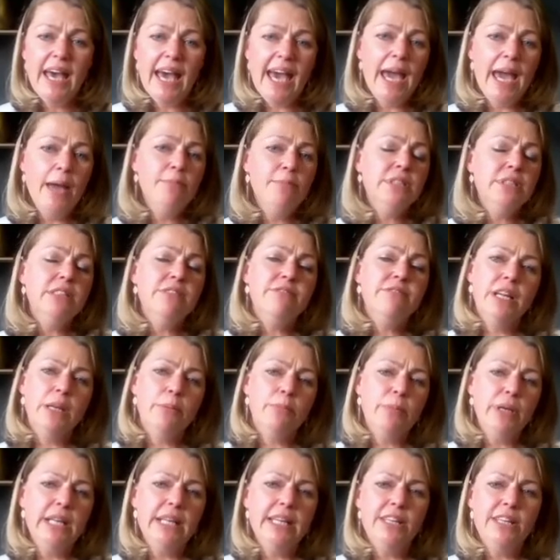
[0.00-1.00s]
aimed at
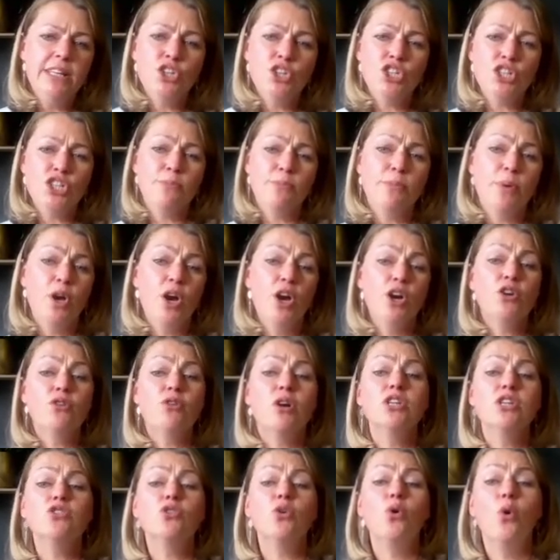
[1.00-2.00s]
developing leadership
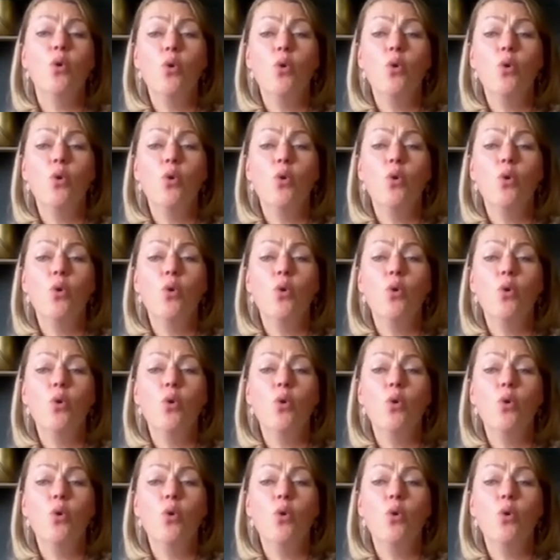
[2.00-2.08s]
across